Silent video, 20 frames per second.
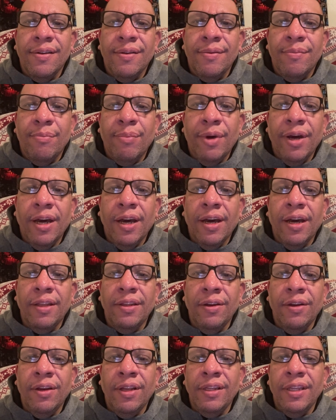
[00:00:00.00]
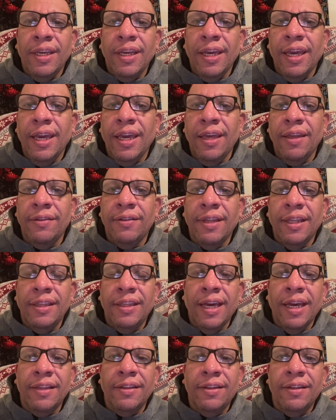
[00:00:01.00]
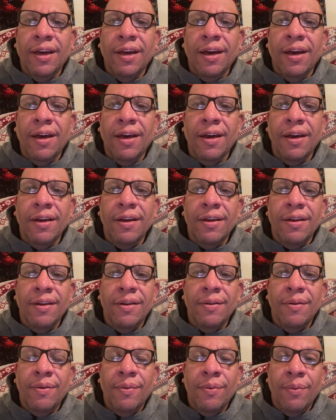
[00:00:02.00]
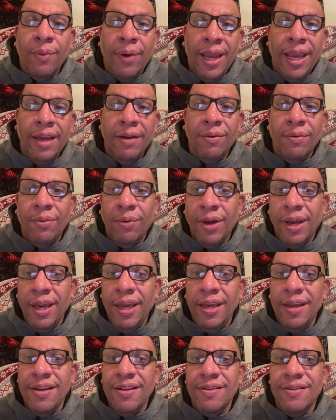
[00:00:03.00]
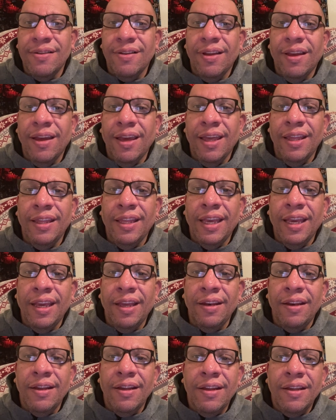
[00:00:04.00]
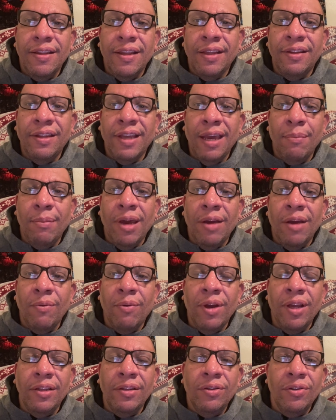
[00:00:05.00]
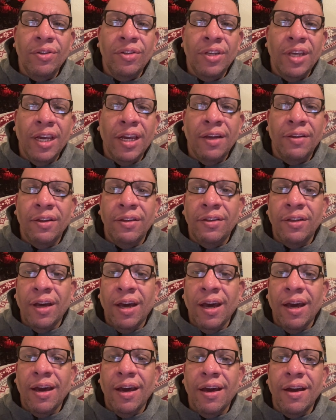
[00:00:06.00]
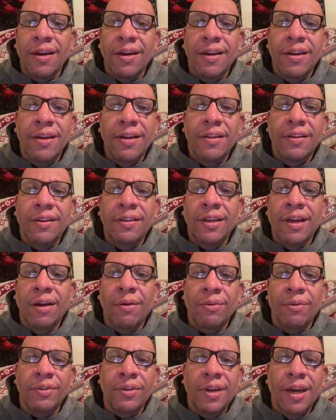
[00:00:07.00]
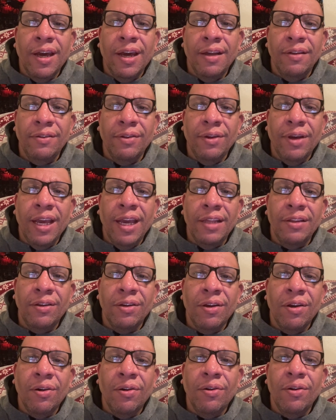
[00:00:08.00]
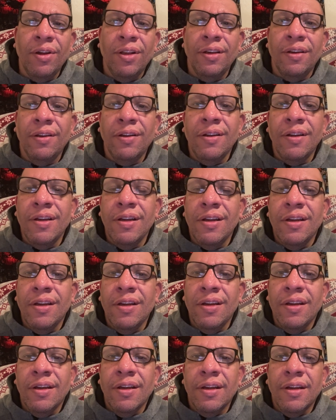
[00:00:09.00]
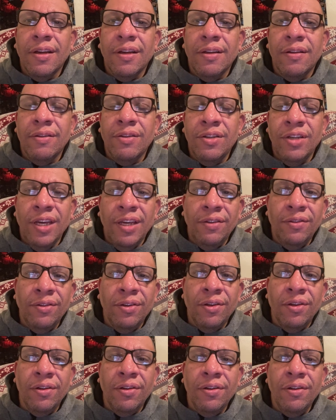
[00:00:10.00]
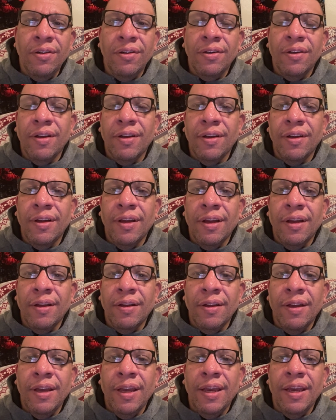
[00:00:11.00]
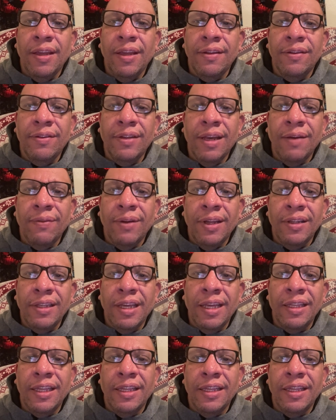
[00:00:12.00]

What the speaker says: But the only thing is that dog ran away. And then the time I went to check on the dog was gone. So I had to go and chase her and stuff like that.